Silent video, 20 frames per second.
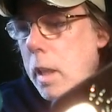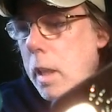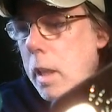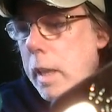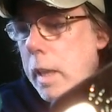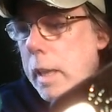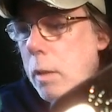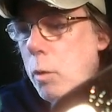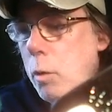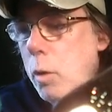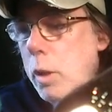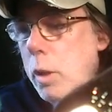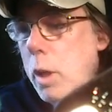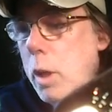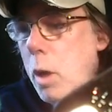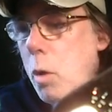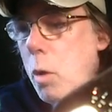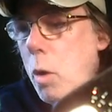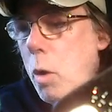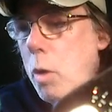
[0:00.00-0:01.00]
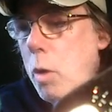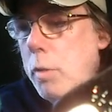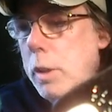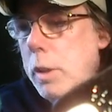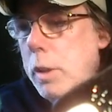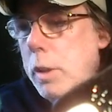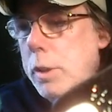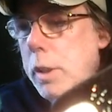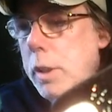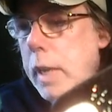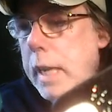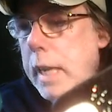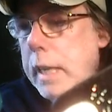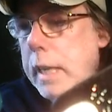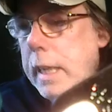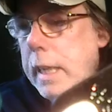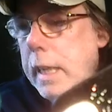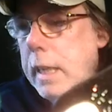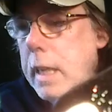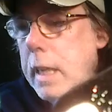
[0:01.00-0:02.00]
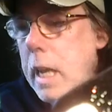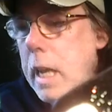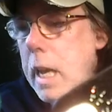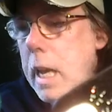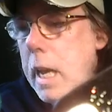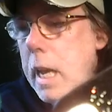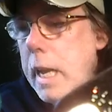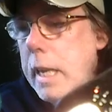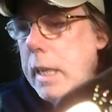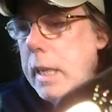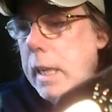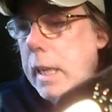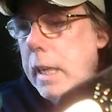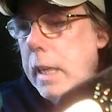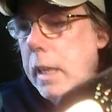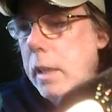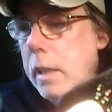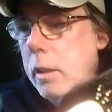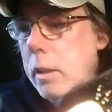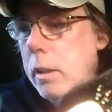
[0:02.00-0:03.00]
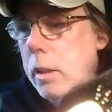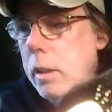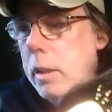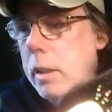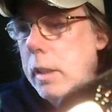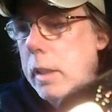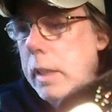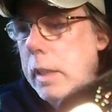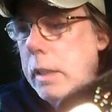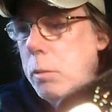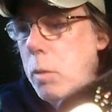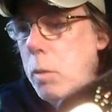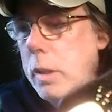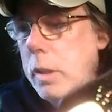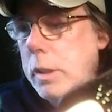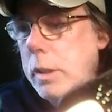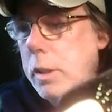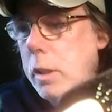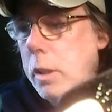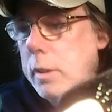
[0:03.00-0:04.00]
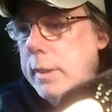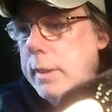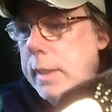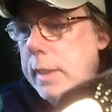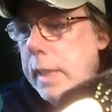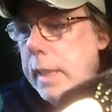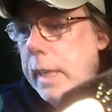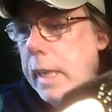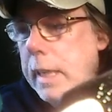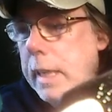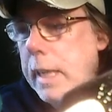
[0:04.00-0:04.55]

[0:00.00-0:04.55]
it will go over to 89, 81 of those, see?